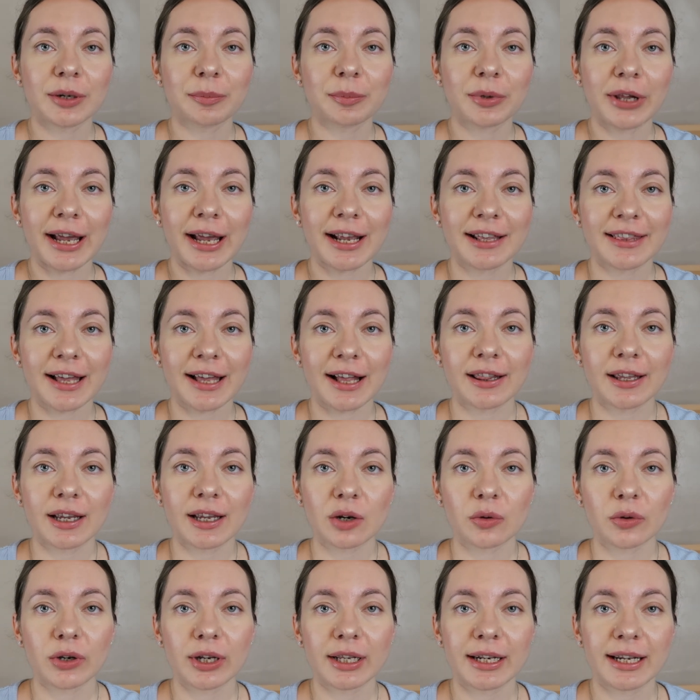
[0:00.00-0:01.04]
applying that
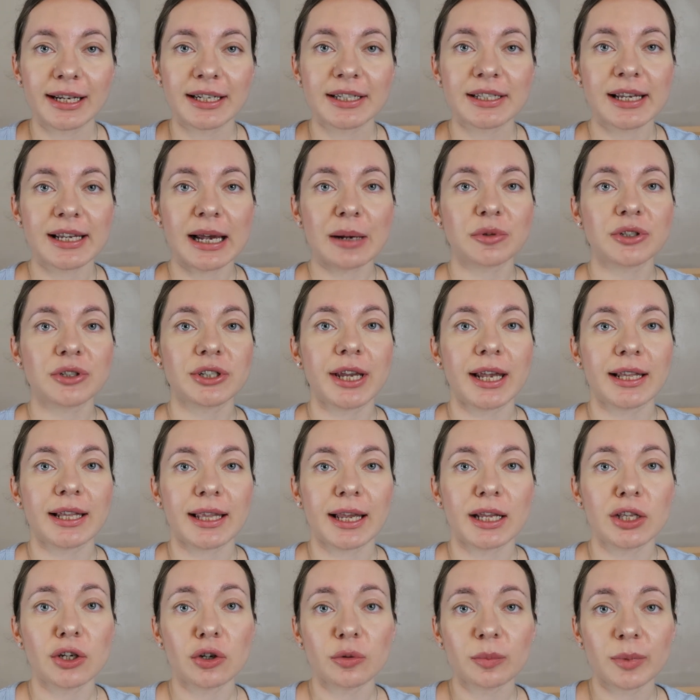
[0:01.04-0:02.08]
liquid, it's time to get
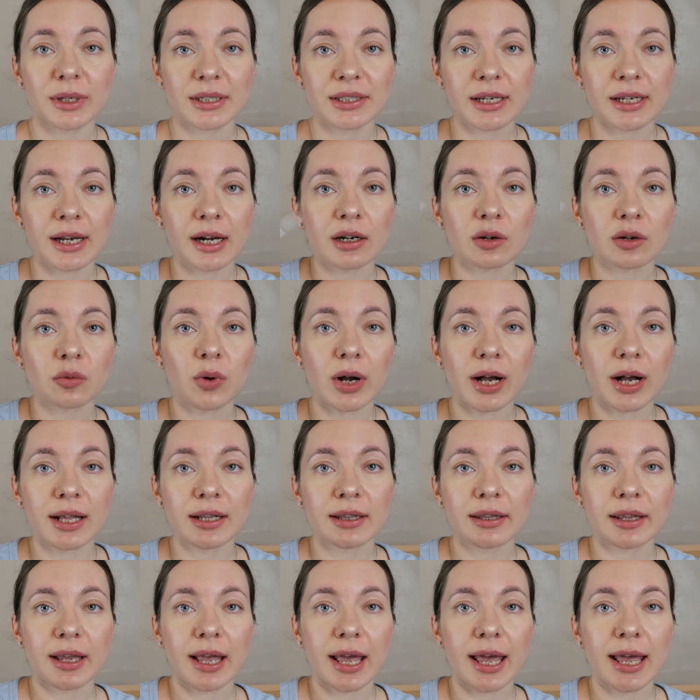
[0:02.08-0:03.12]
a new mascara
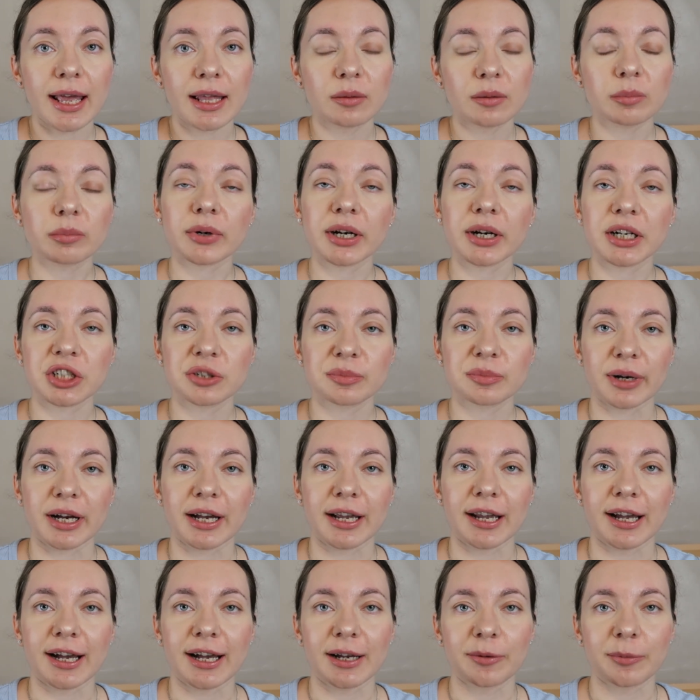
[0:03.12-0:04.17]
wand and brush
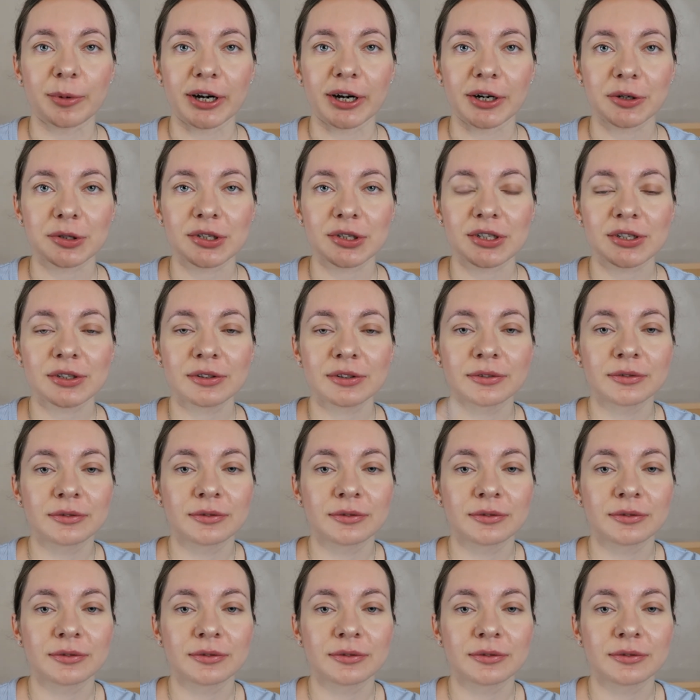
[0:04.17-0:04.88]
my eyebrows.